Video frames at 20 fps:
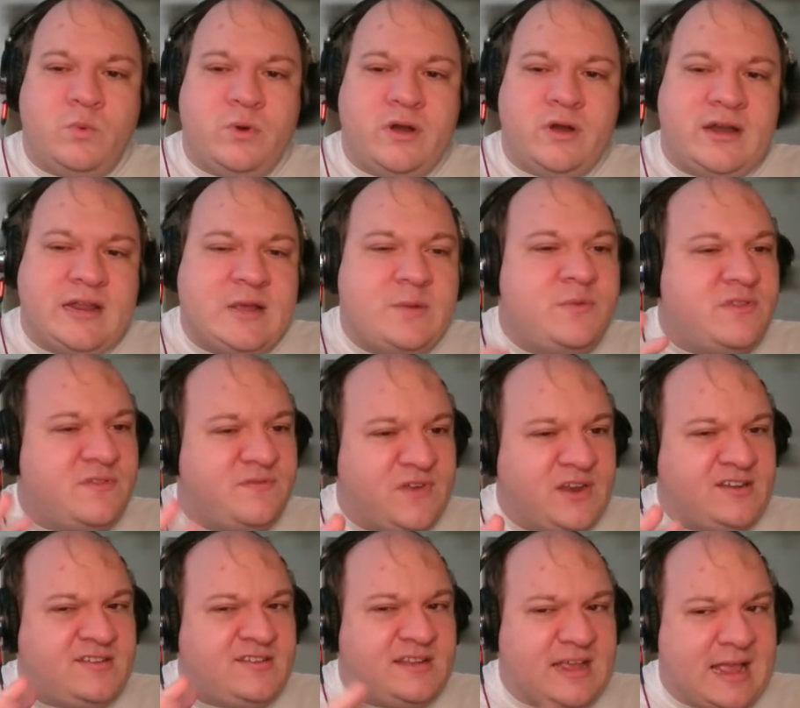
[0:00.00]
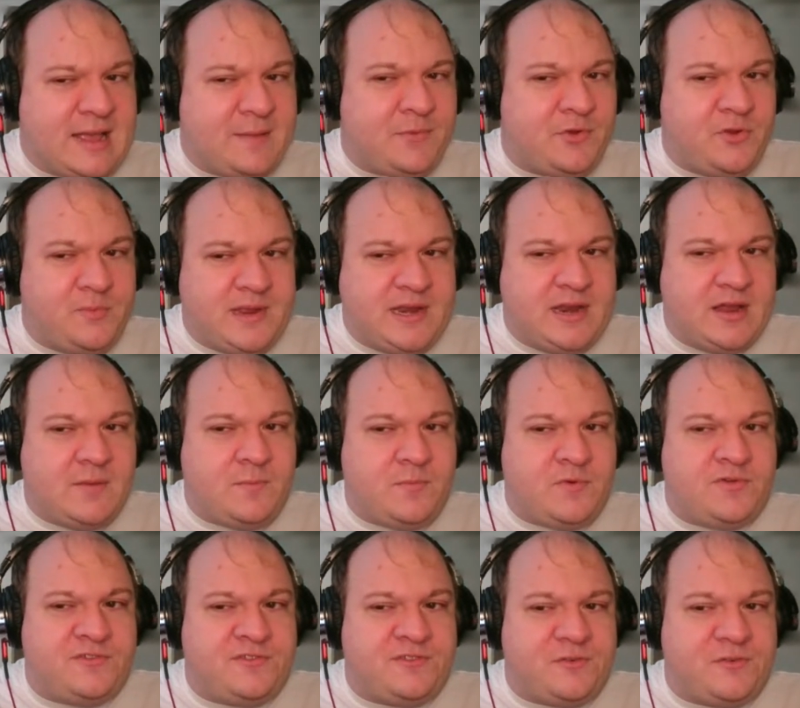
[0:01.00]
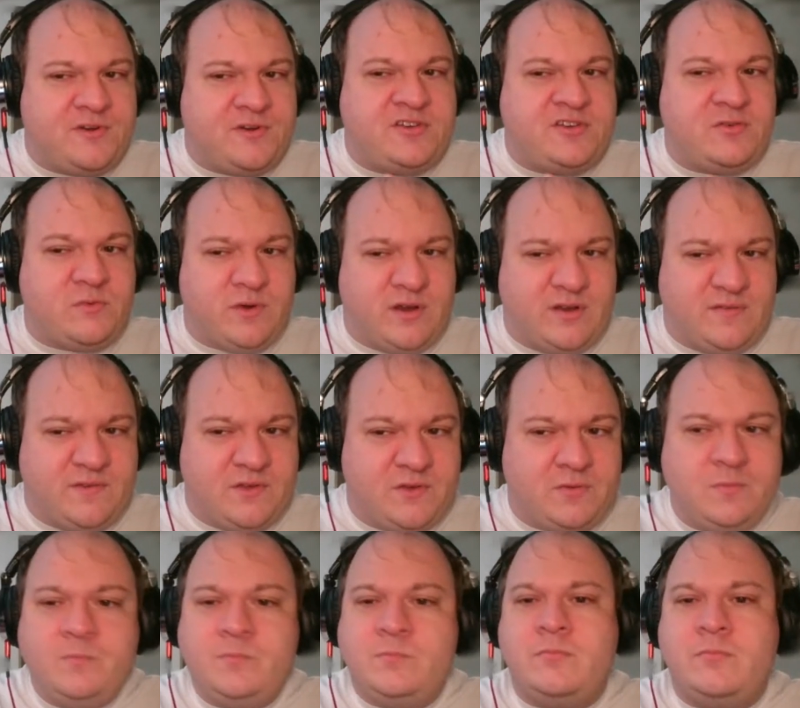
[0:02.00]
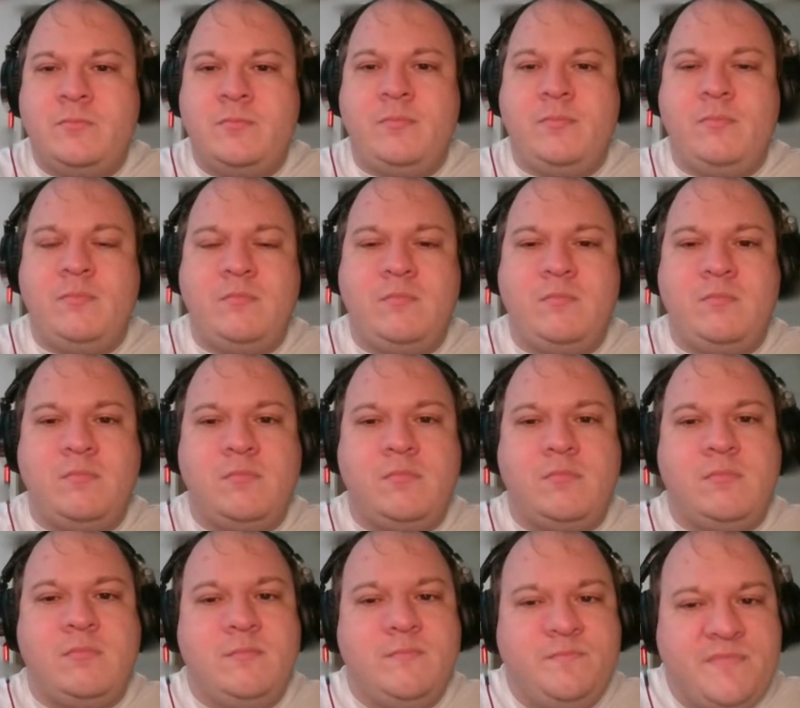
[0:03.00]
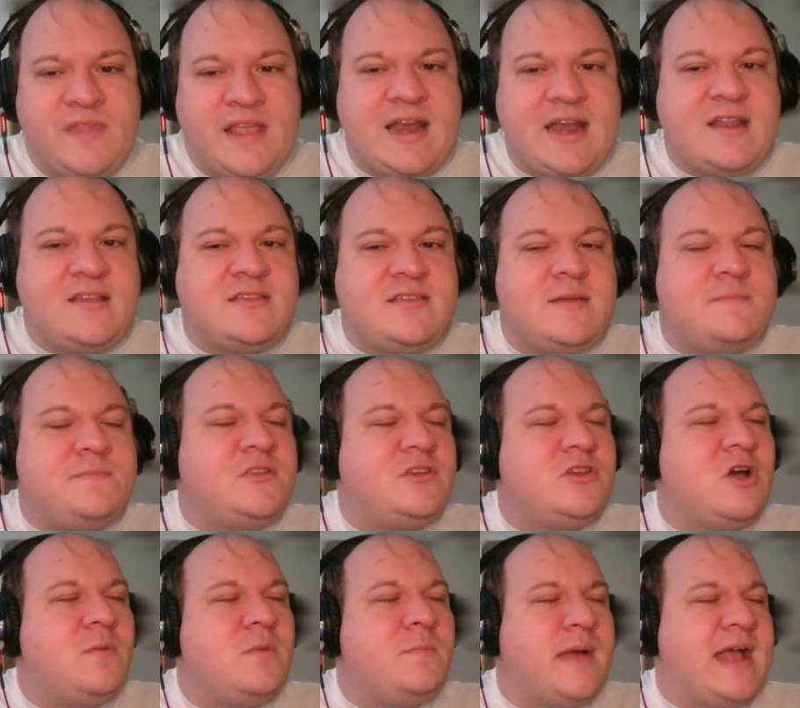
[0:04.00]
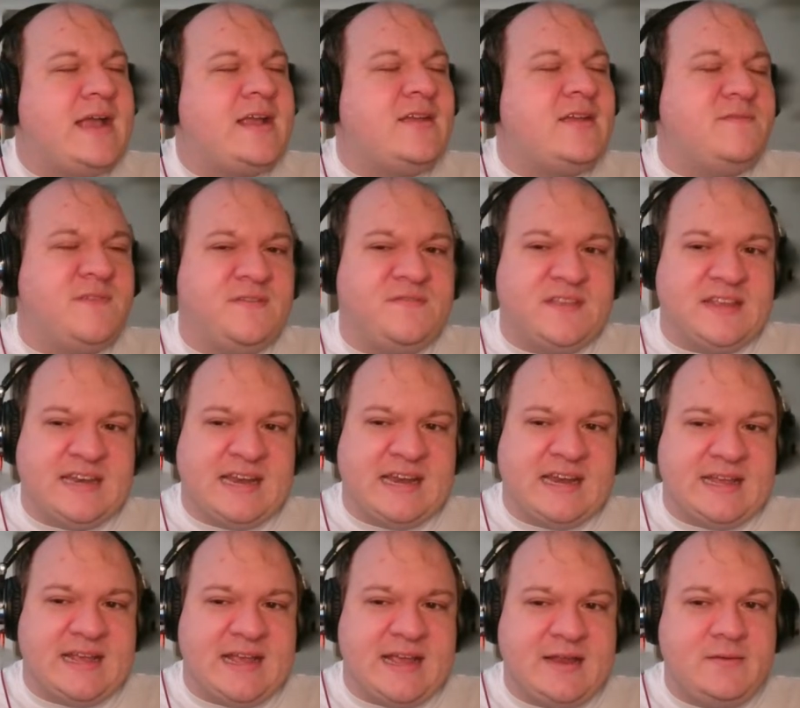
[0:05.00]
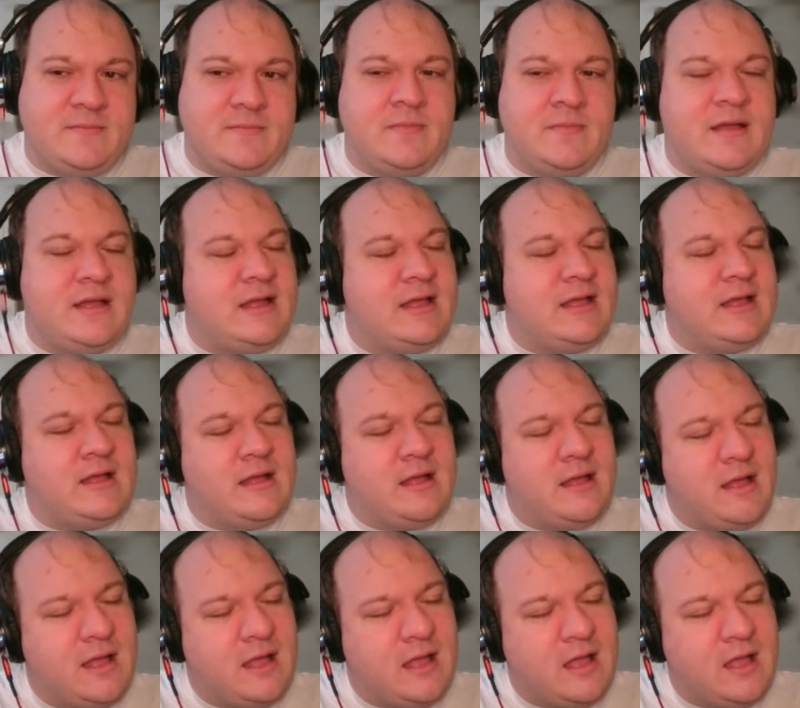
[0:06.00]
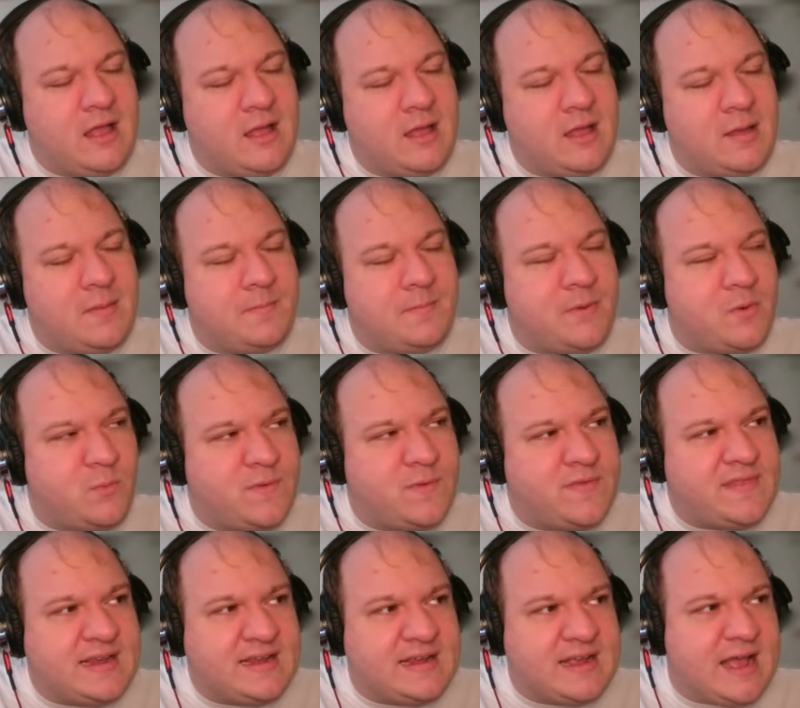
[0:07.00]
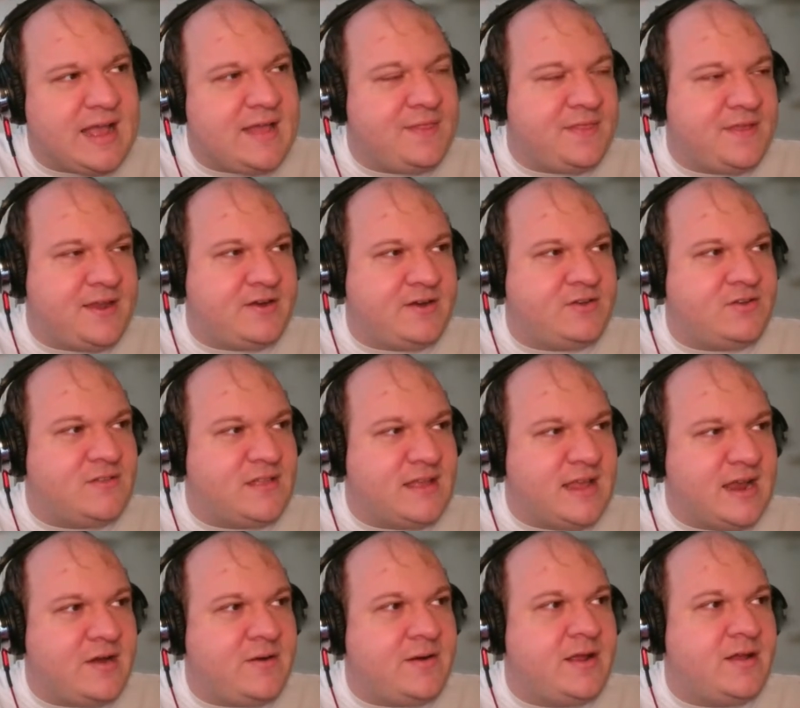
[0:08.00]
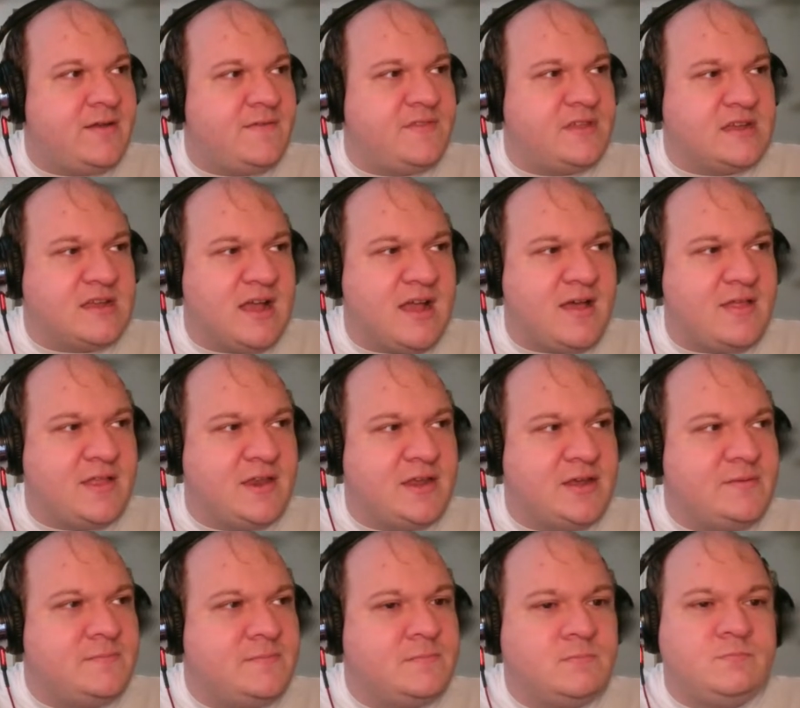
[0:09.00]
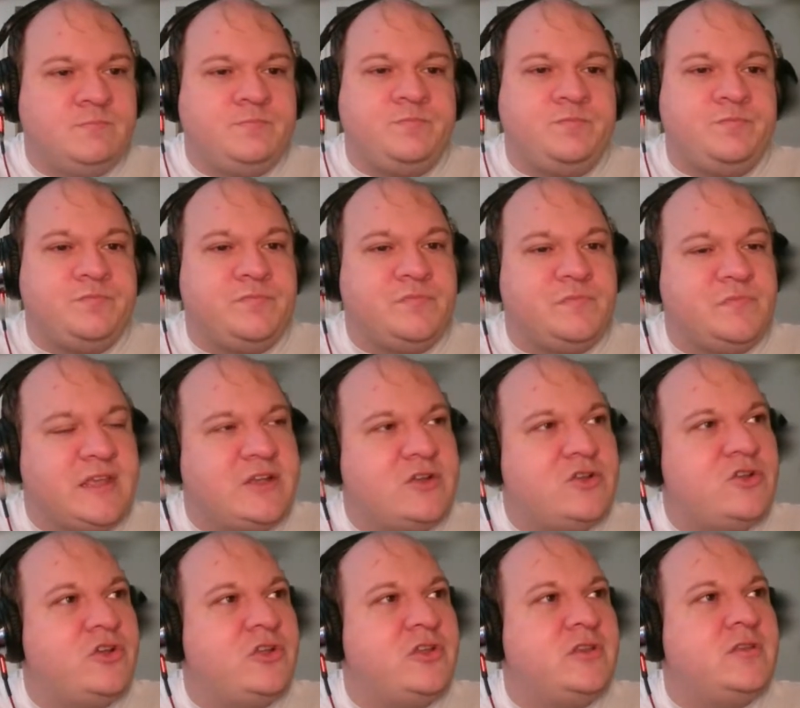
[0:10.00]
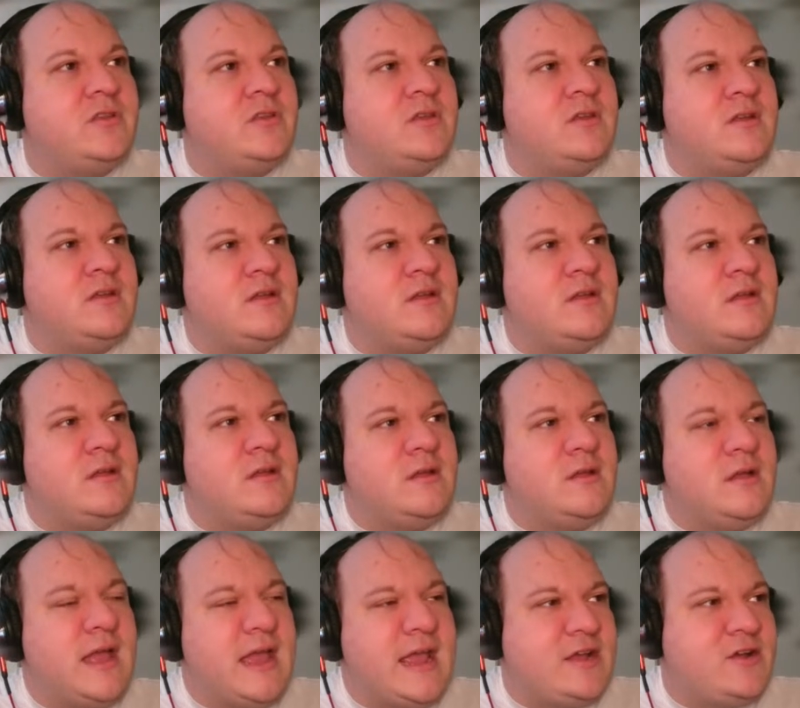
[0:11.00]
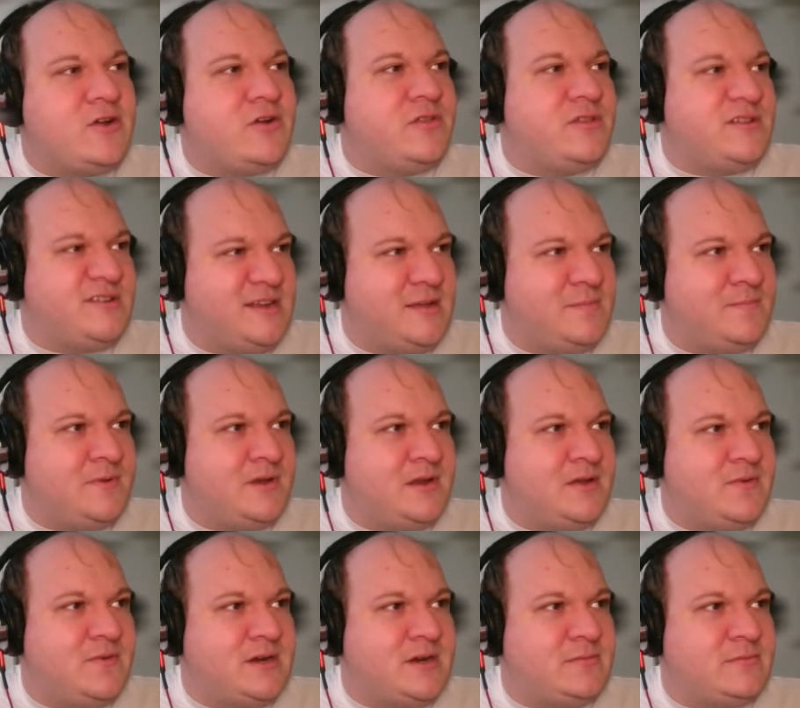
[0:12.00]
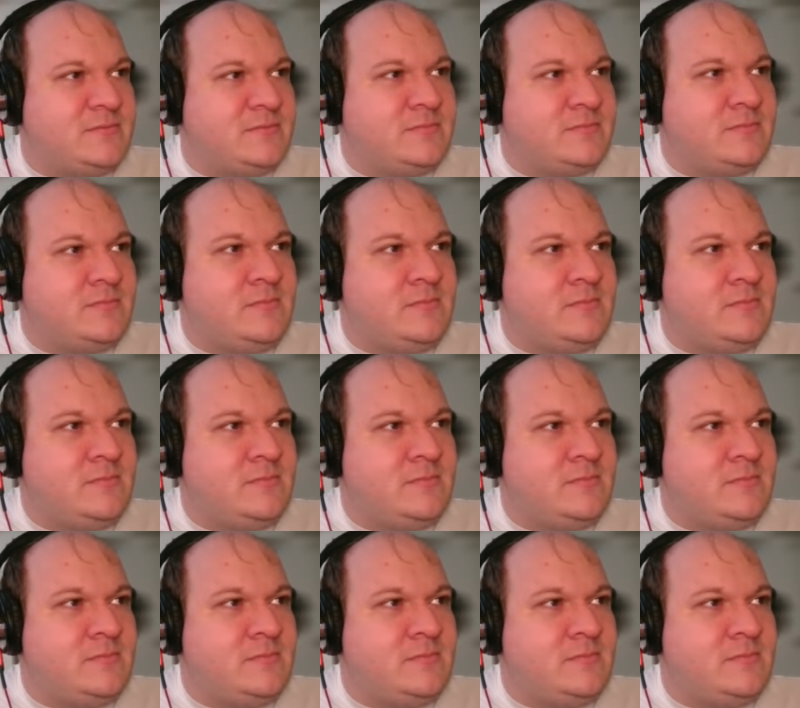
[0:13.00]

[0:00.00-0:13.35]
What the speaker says: where he was eventually able to meet up with Sir Richard Grenville and attempt to go back in 1588. But when they got there to the area of the colony, they couldn't anchor the ship anywhere